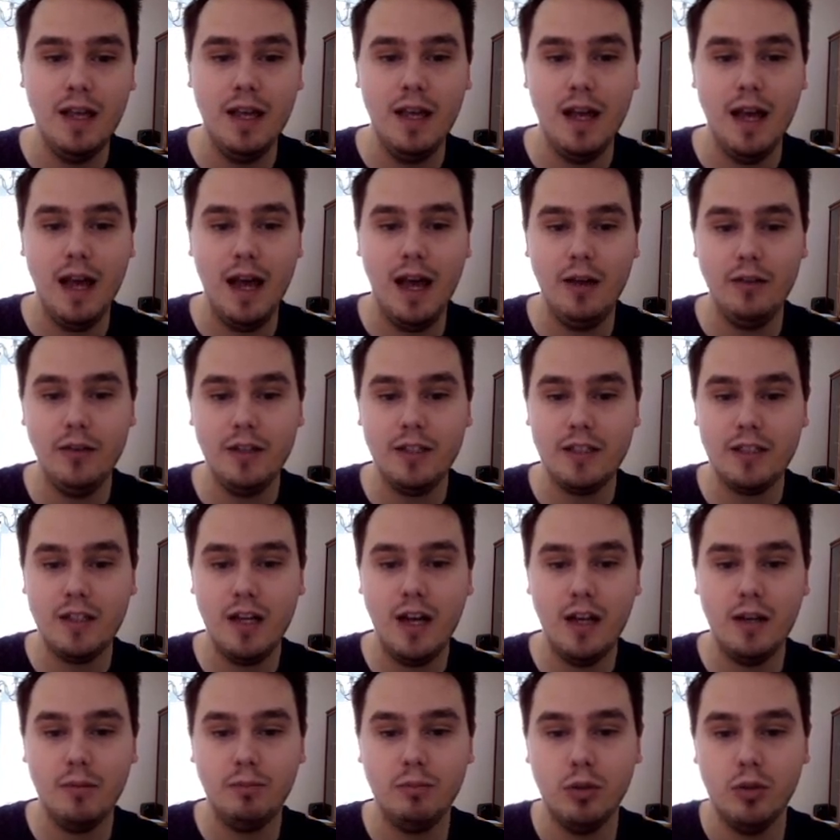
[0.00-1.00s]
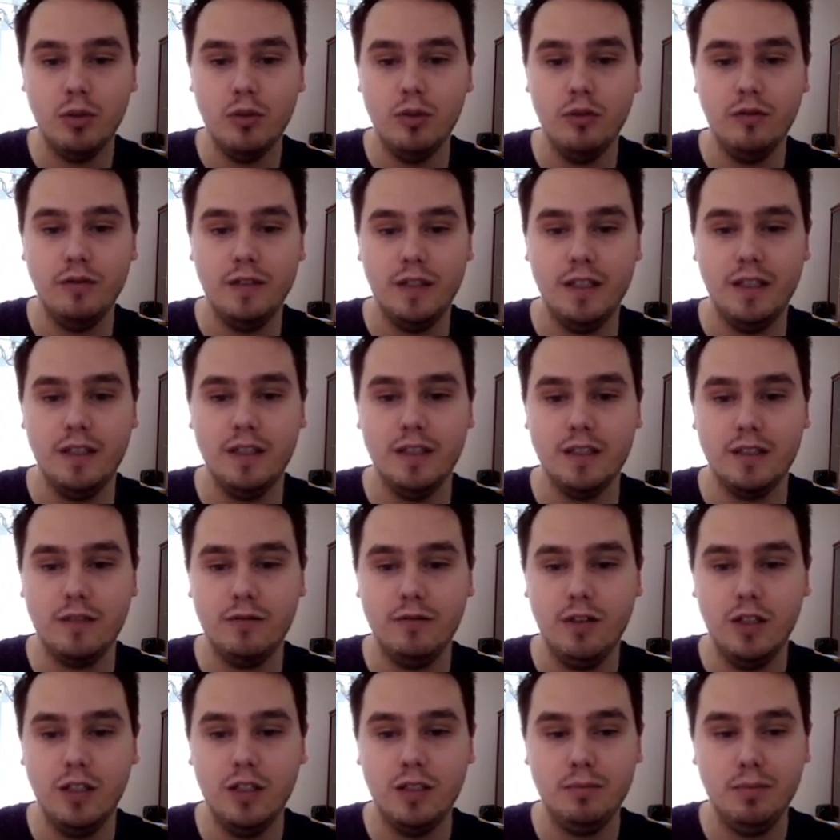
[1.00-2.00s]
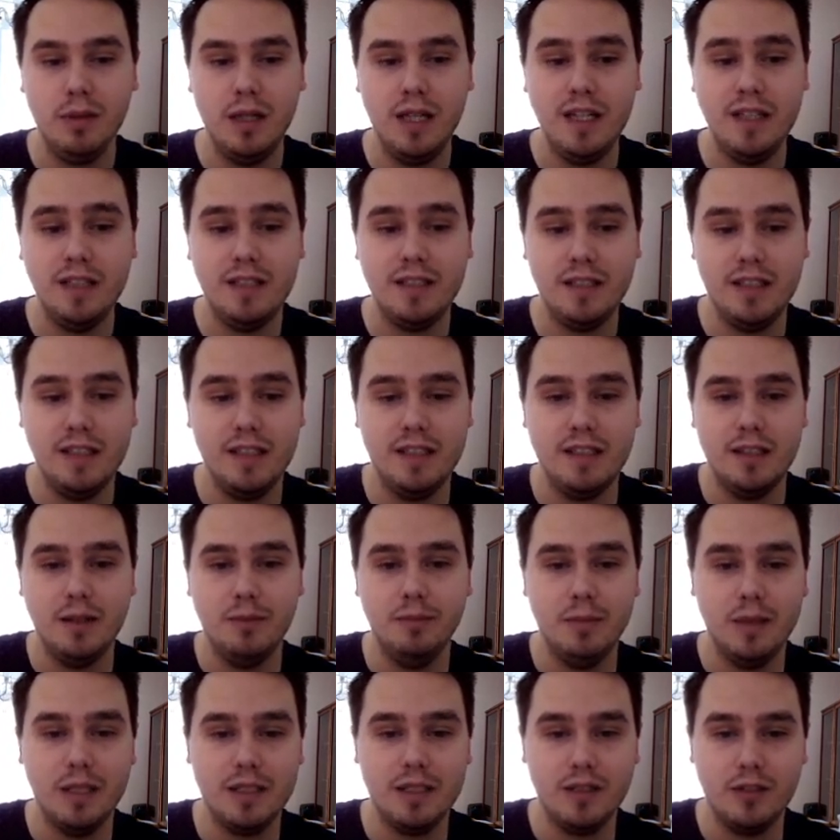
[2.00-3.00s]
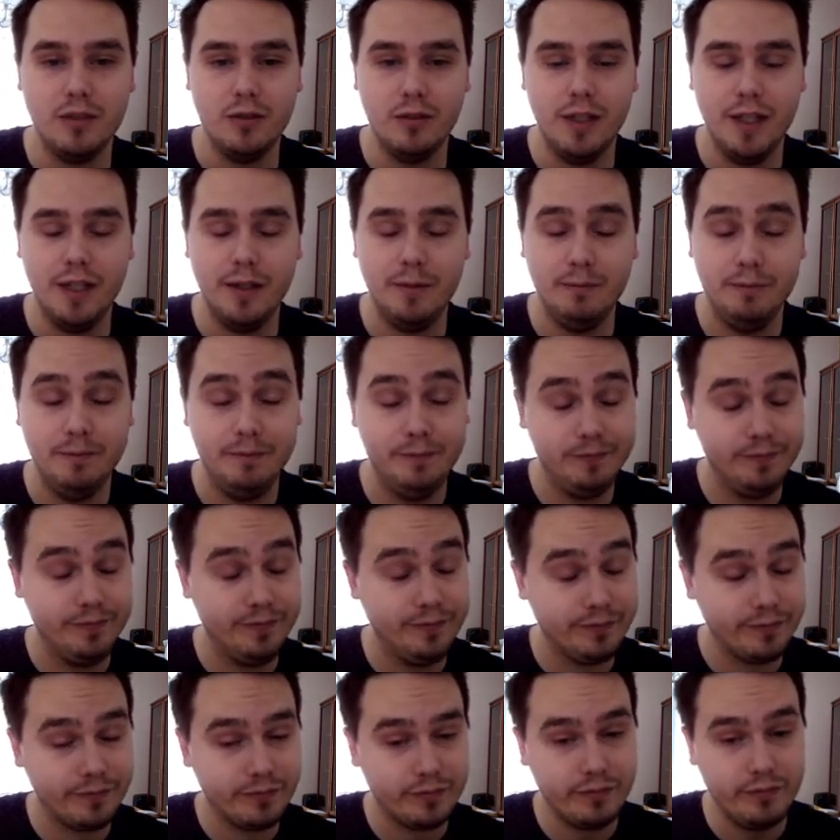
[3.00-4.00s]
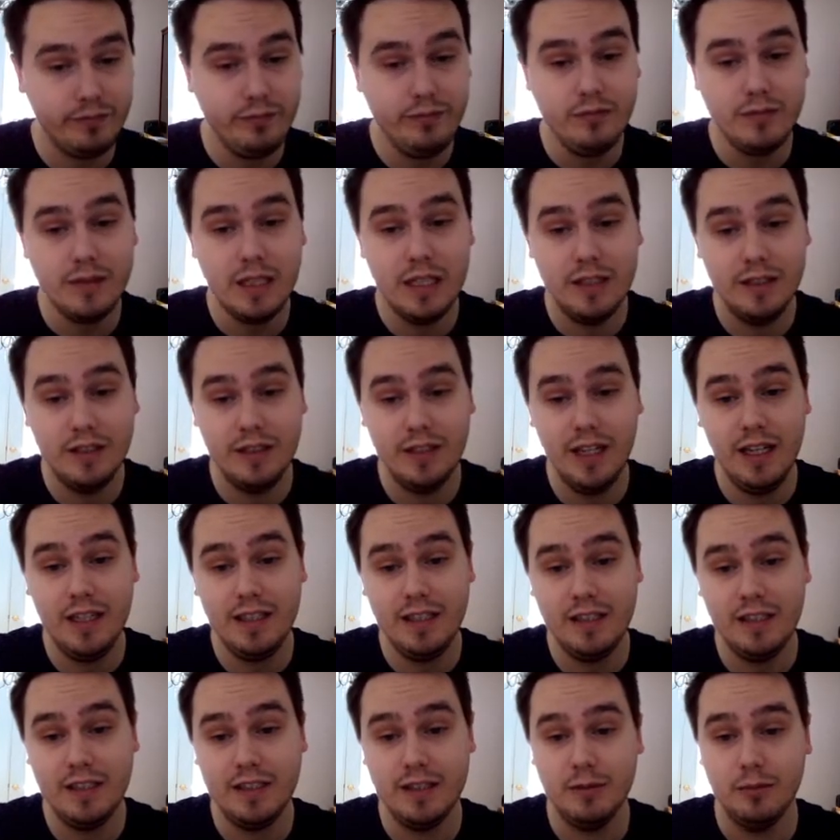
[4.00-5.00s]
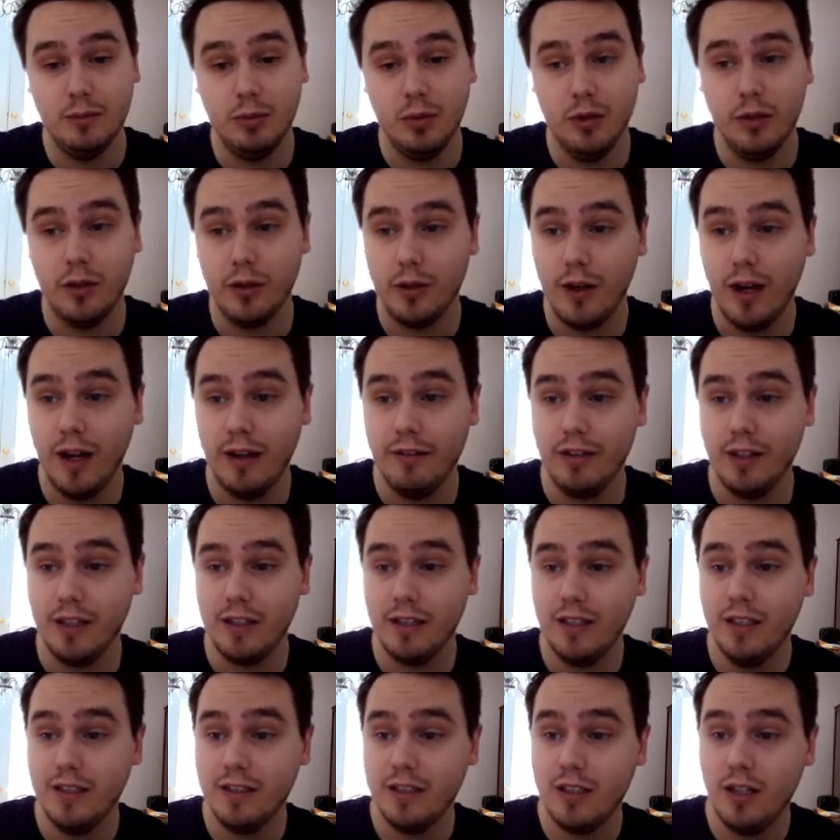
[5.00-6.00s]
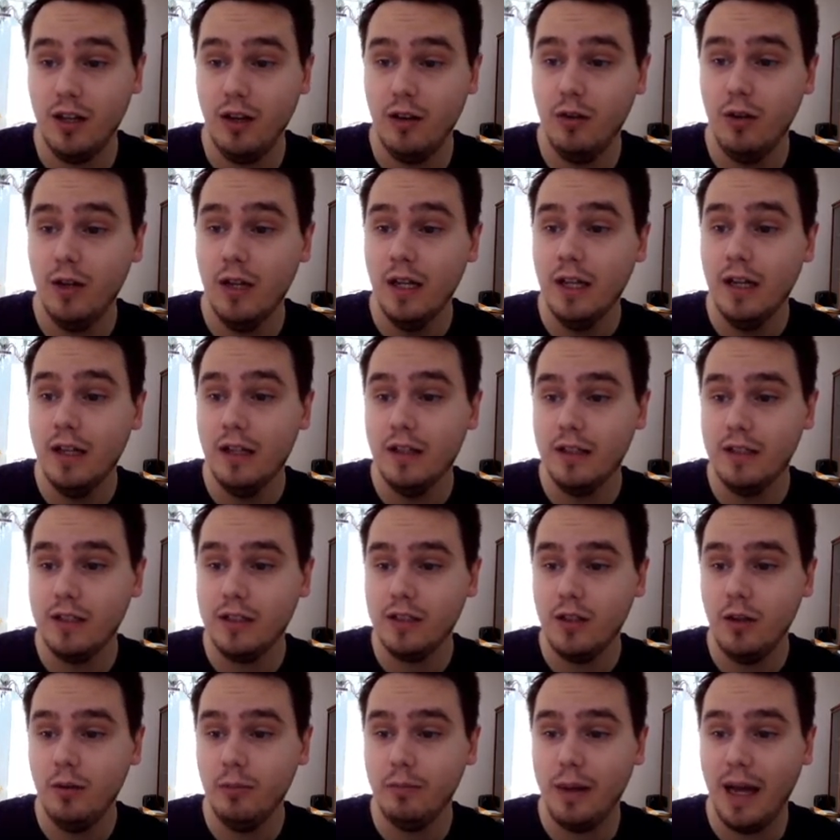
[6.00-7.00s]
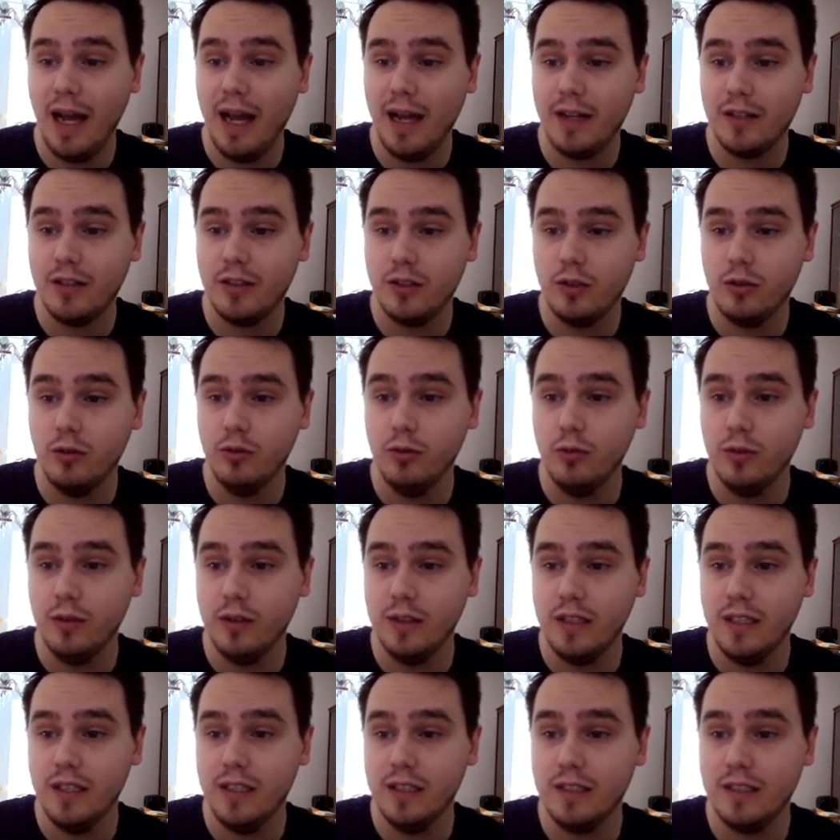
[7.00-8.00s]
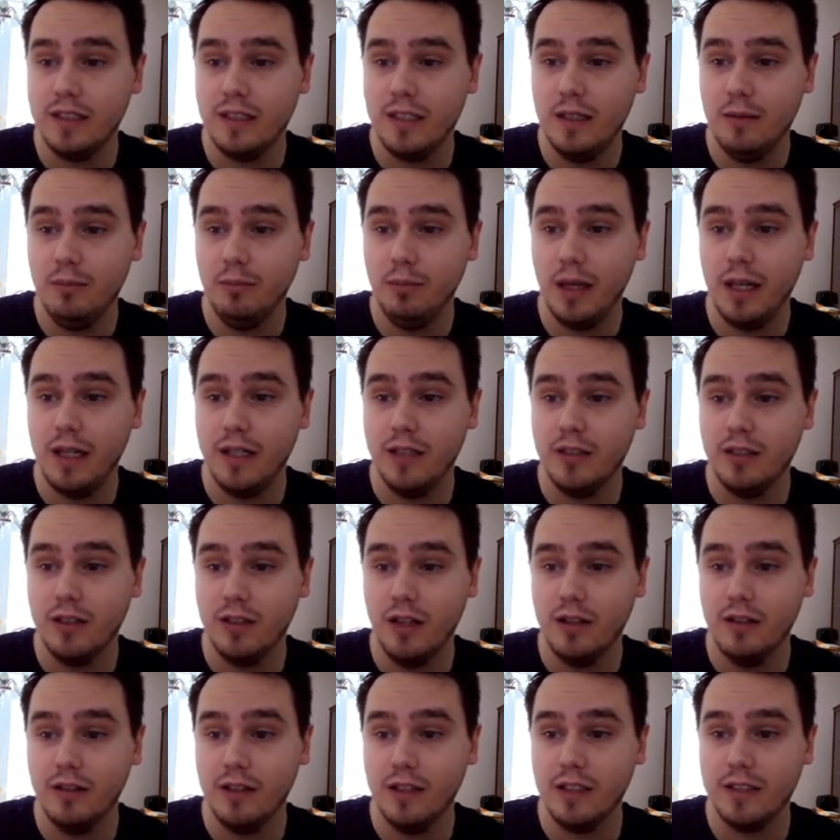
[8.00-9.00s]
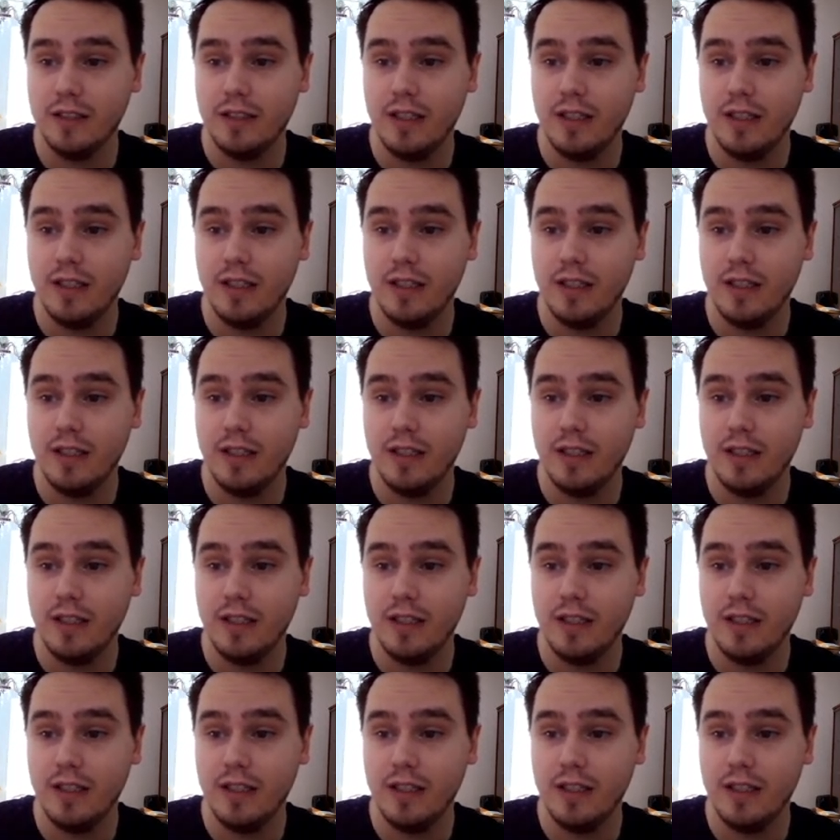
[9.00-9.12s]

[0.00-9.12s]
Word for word: How this got approved in this first place is a mystery. Sexist and pornographic. Let's go. Let's go back to the Steam page on this